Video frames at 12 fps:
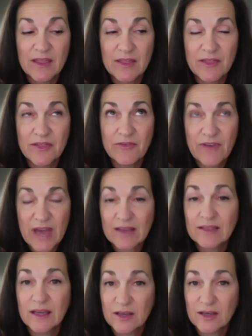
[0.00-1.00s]
The fact
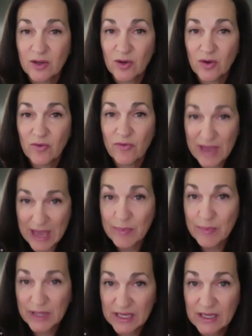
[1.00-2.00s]
that
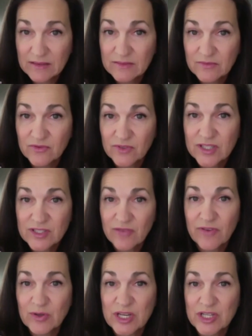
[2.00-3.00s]
family is the
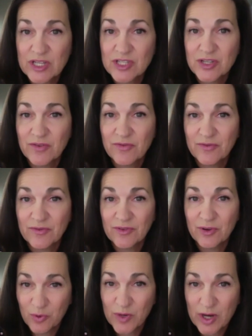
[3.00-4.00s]
foundation of
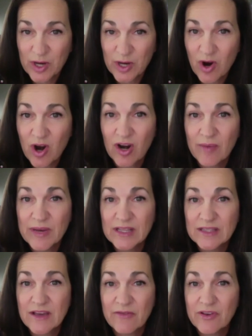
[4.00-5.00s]
who we are. I mean, it's
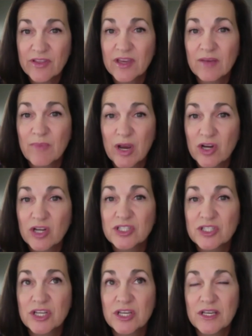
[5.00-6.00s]
everything.
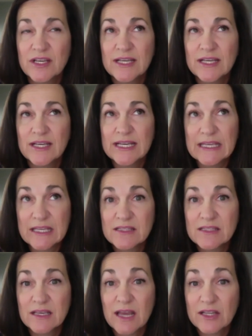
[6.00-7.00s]
Marriage it
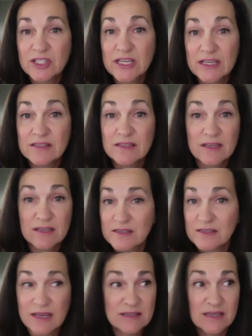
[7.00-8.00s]
actually exists
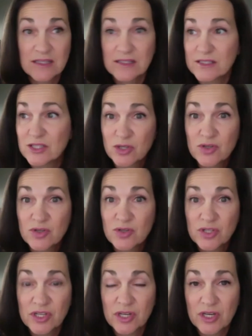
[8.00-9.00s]
as an institution
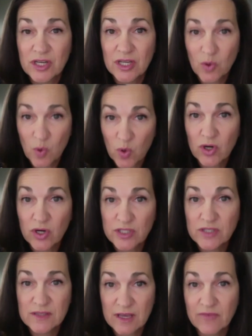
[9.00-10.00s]
in order to
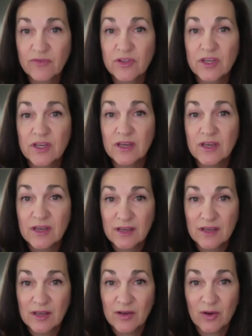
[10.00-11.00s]
safely
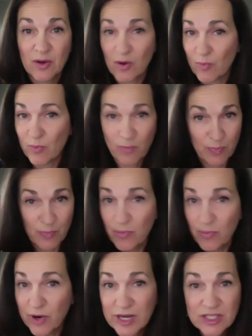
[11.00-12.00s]

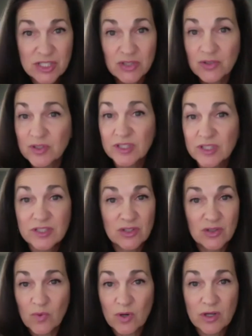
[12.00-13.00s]
bring children into the
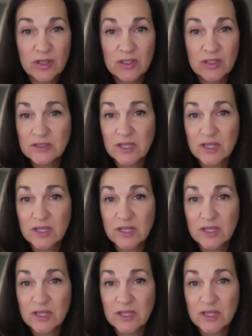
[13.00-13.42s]
world,